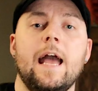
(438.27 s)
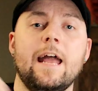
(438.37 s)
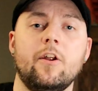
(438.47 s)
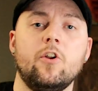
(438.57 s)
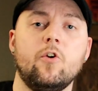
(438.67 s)

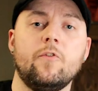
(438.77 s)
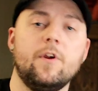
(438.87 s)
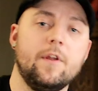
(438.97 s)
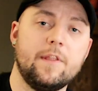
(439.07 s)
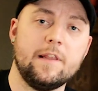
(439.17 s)
head on
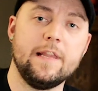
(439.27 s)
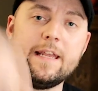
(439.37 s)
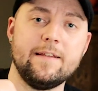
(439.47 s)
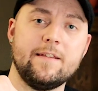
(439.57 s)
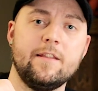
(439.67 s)
over. The
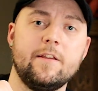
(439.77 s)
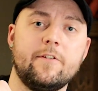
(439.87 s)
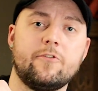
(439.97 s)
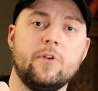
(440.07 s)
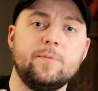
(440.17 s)
link is in the
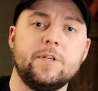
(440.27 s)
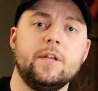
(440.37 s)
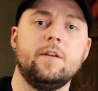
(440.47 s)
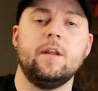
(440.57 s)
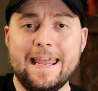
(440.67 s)

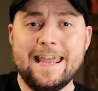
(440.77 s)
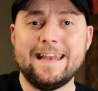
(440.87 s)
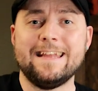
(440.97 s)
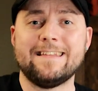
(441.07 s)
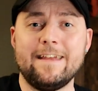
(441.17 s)
description.
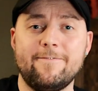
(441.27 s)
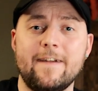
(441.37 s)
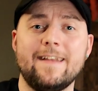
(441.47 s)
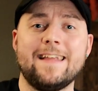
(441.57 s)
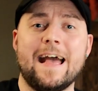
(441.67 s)
It is a
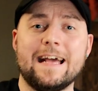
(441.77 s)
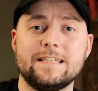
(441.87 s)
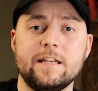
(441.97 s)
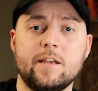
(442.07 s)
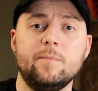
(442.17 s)

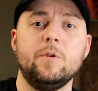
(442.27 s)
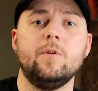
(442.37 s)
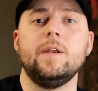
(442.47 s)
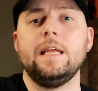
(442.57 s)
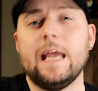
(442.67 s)
fantastic
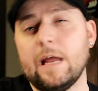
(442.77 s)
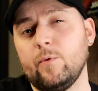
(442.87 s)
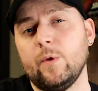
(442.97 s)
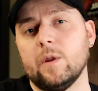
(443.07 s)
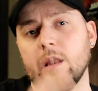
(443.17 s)
community and
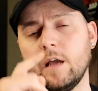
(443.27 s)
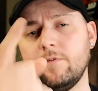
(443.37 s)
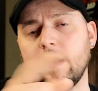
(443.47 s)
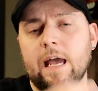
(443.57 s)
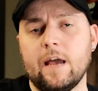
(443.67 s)
we would
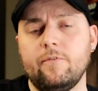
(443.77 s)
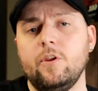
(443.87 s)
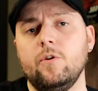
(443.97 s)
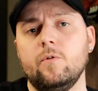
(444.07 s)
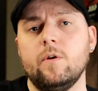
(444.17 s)
love to have
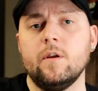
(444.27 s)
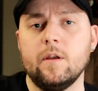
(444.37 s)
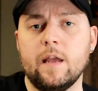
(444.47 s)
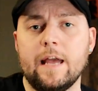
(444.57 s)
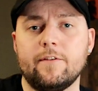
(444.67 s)
you
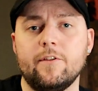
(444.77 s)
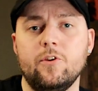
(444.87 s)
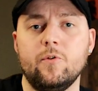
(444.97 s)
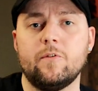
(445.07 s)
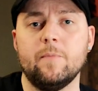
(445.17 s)
as the
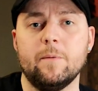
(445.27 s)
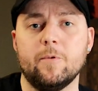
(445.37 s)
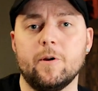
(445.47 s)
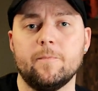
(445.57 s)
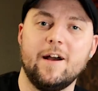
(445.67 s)
newest
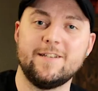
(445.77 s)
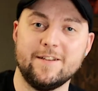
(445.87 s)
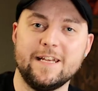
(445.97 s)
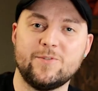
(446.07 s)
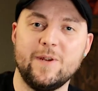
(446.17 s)
member. Until
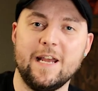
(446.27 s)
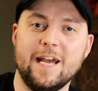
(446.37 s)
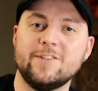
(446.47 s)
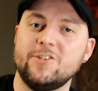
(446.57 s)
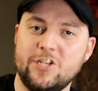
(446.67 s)
next week,
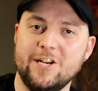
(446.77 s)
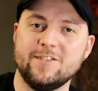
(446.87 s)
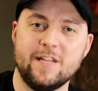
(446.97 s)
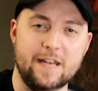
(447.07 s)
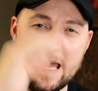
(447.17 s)
guys,
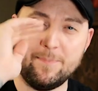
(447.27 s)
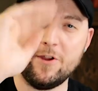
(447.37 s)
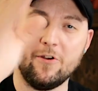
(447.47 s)
cheers and happy